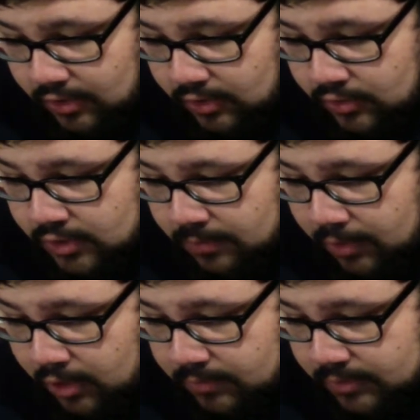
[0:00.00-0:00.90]
Uda
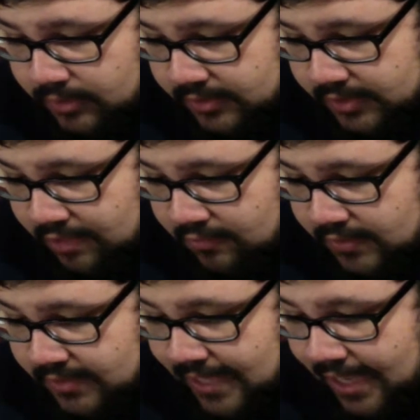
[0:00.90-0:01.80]
Pop, Sarah
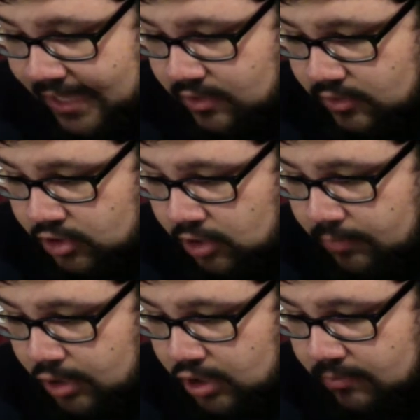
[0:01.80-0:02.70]
and Den, John
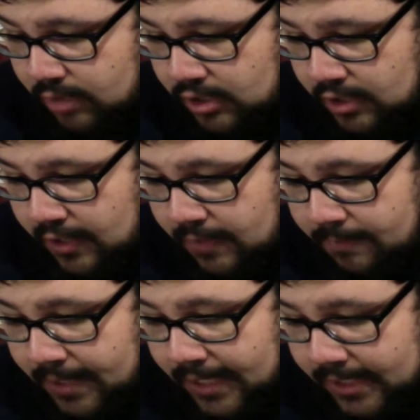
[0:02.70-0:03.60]
Bergerman,
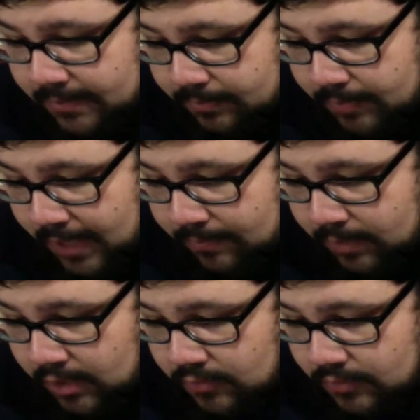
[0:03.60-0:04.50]
Billy Pablo,